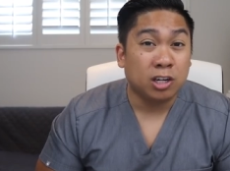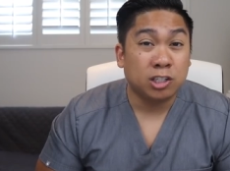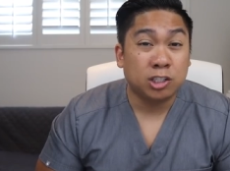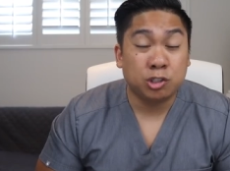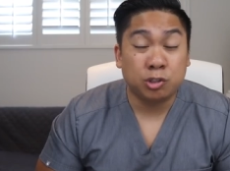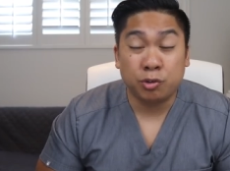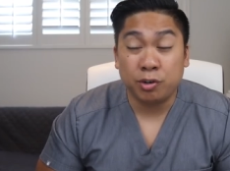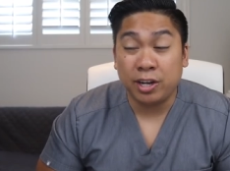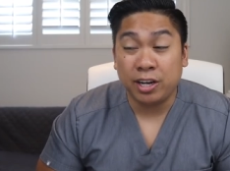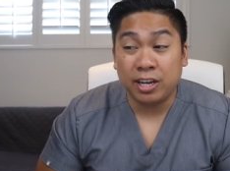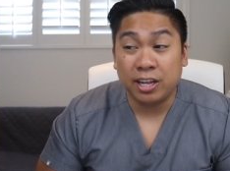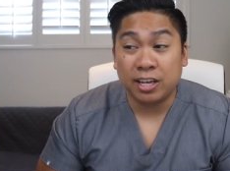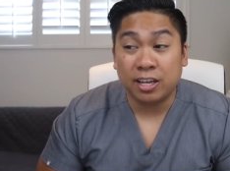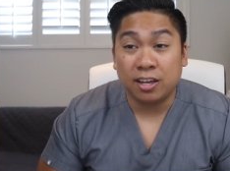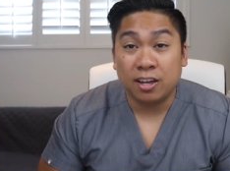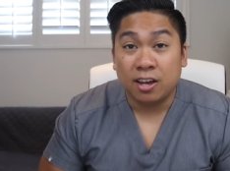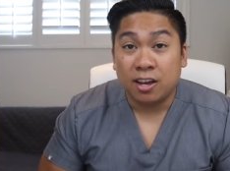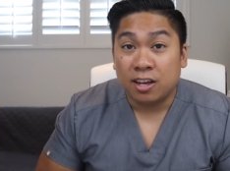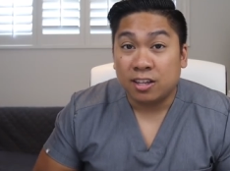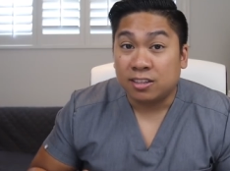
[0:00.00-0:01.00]

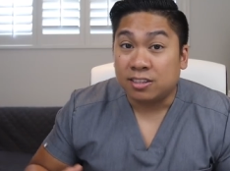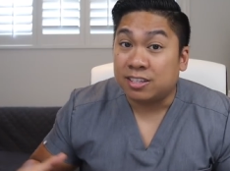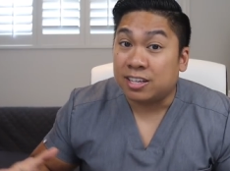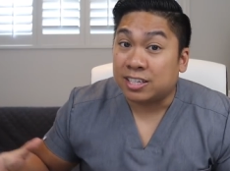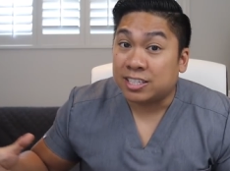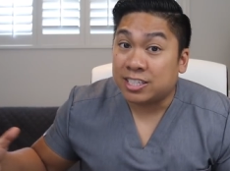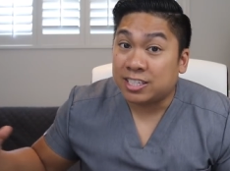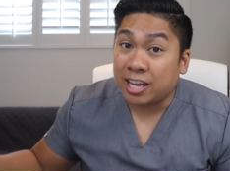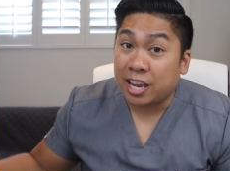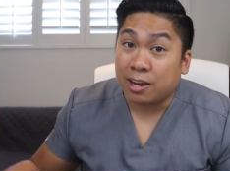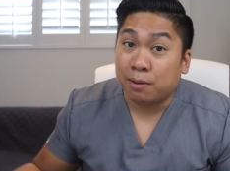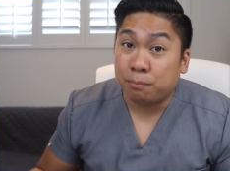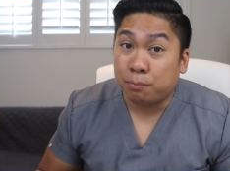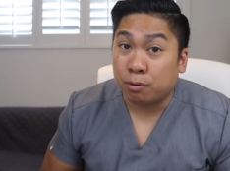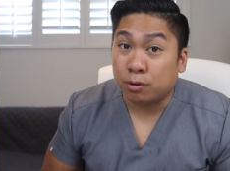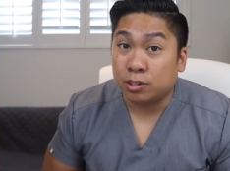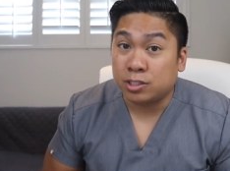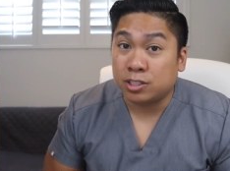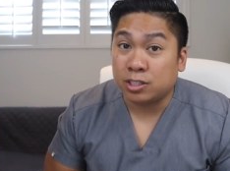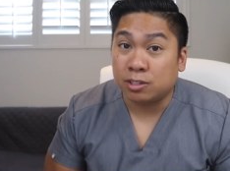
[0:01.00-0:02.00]
treating the psych
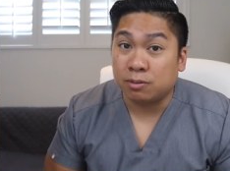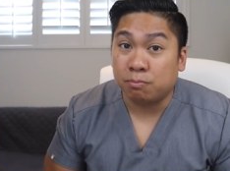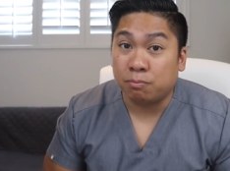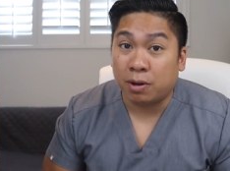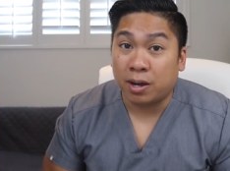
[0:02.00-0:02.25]
portion,